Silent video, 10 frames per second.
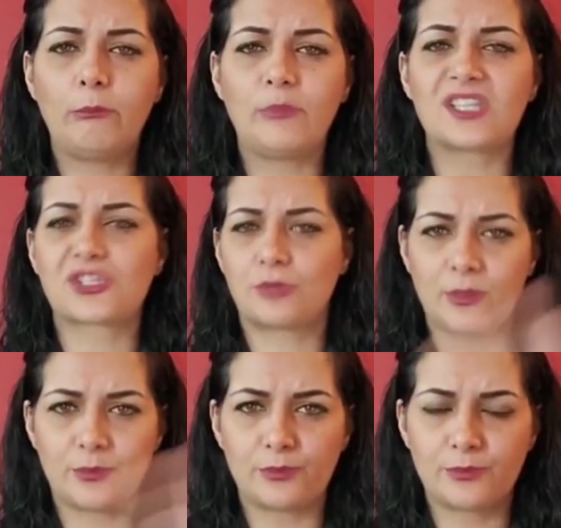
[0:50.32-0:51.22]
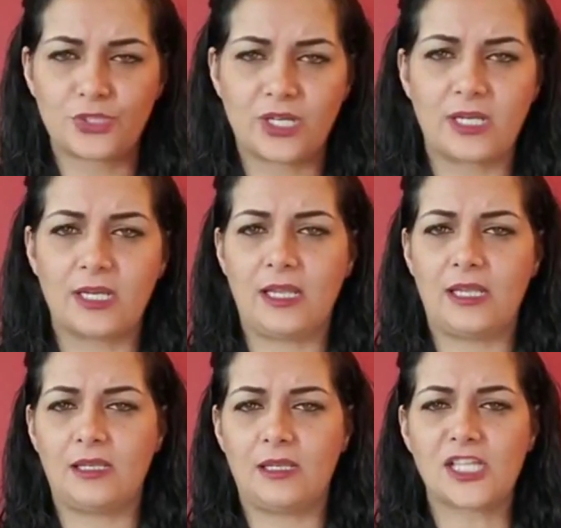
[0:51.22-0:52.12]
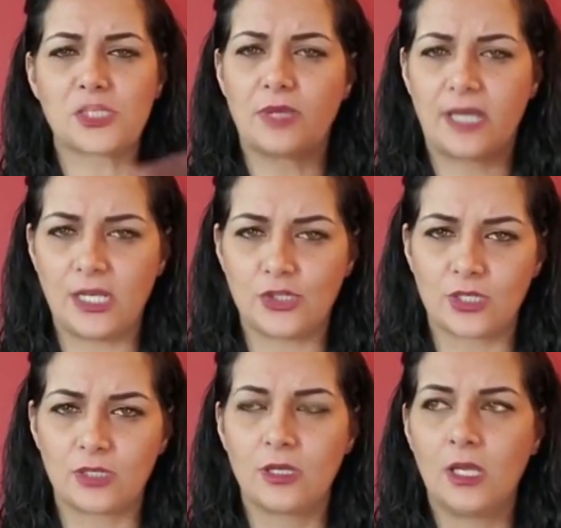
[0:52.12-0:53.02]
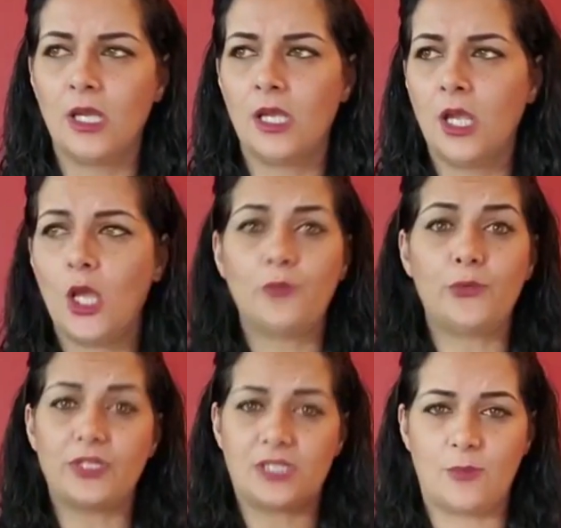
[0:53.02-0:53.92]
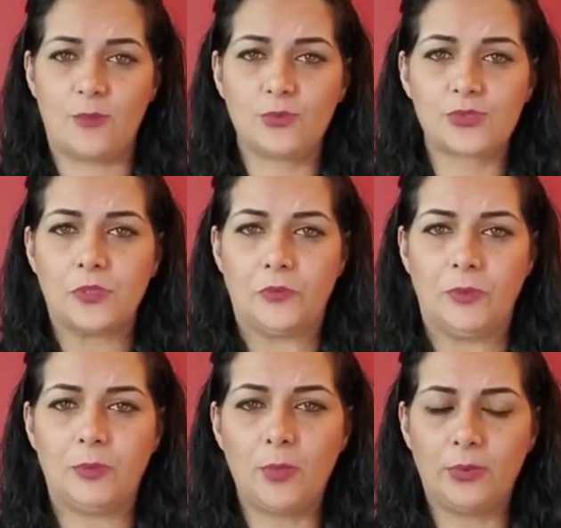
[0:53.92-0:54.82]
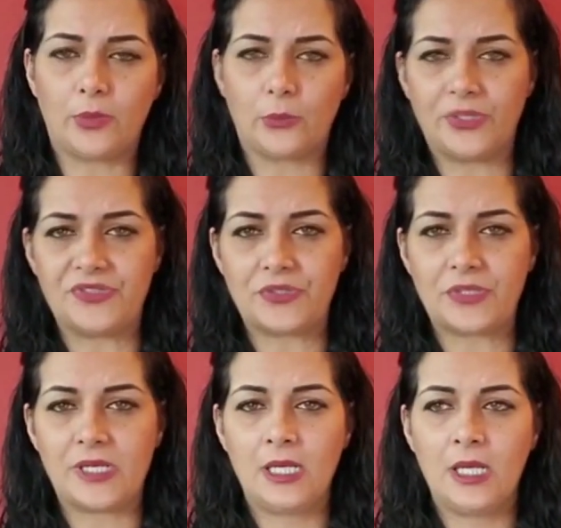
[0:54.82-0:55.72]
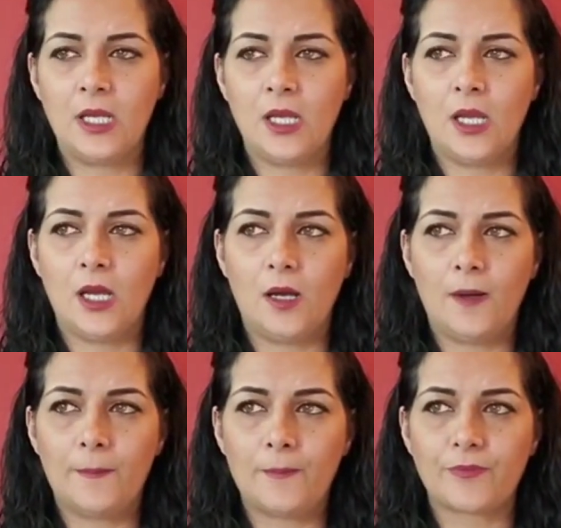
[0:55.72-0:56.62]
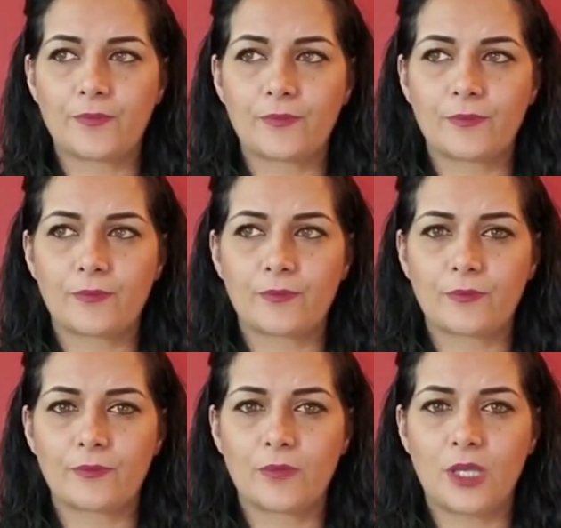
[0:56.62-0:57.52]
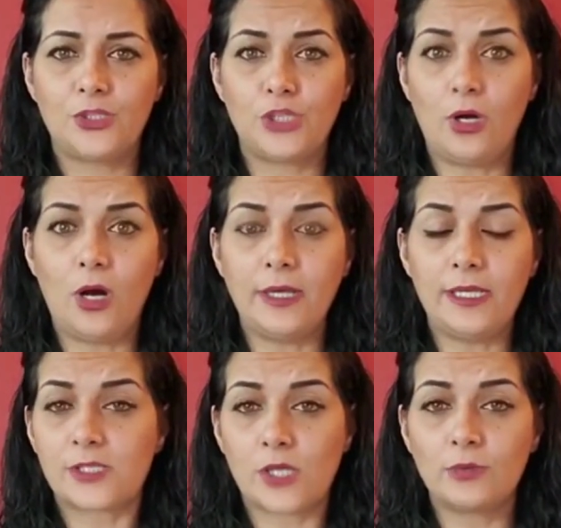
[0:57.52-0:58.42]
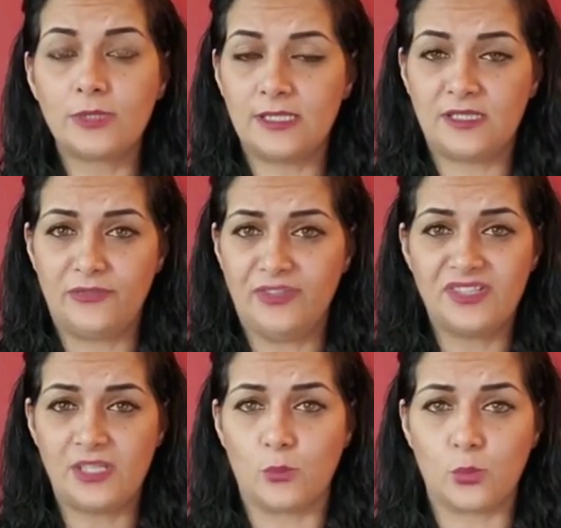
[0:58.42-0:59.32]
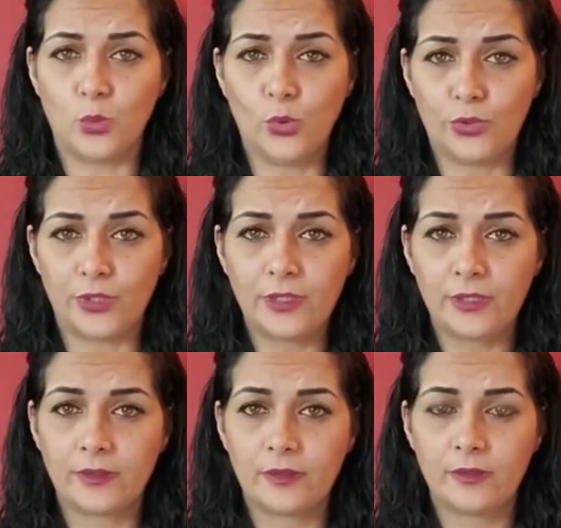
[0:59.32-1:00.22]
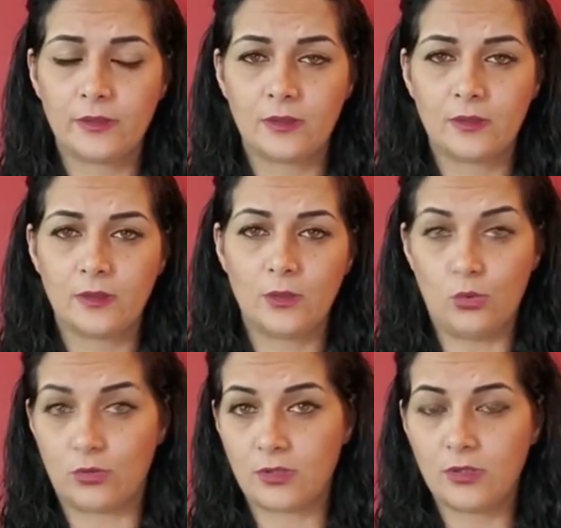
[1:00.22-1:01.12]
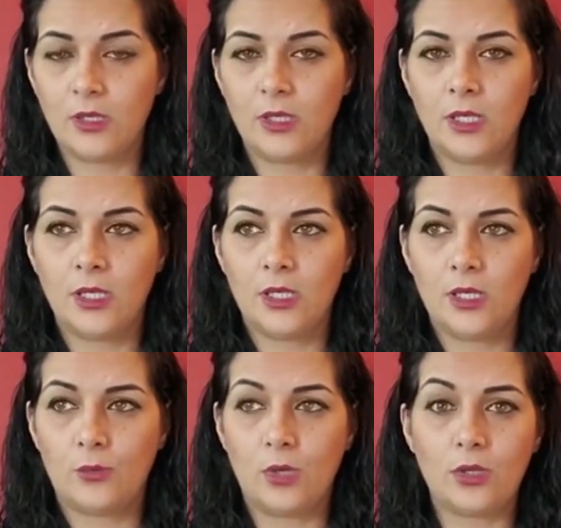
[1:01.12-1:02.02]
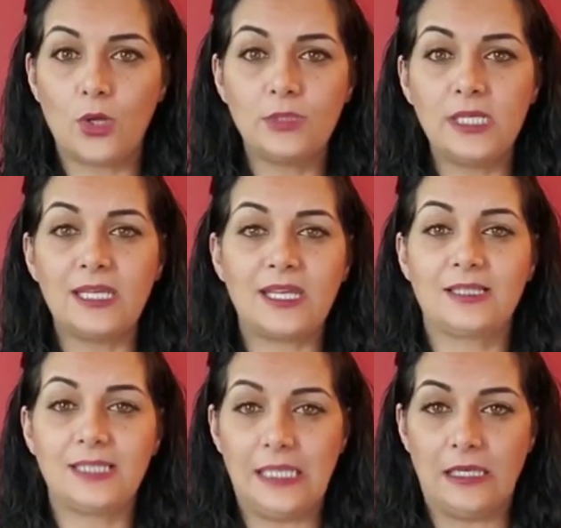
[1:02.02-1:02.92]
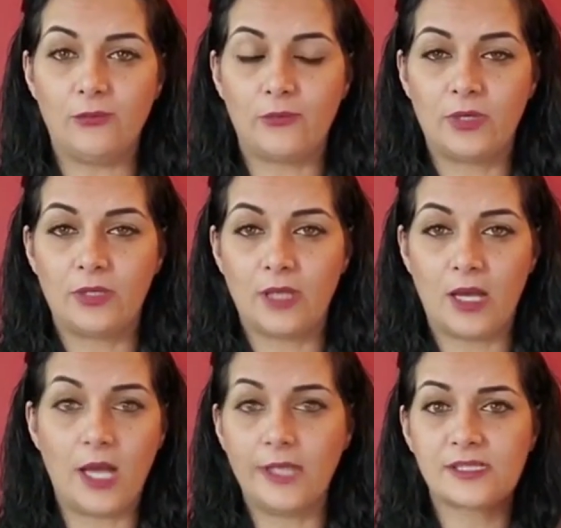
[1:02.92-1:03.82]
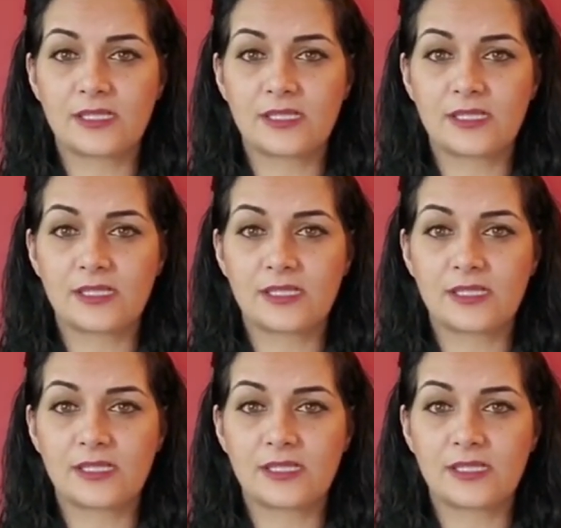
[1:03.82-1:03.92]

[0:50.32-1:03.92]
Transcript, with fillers: description and explanation. For example, some of the popular ones. Um, jihad is only a defensive war, or, while well, only a caliph, the highest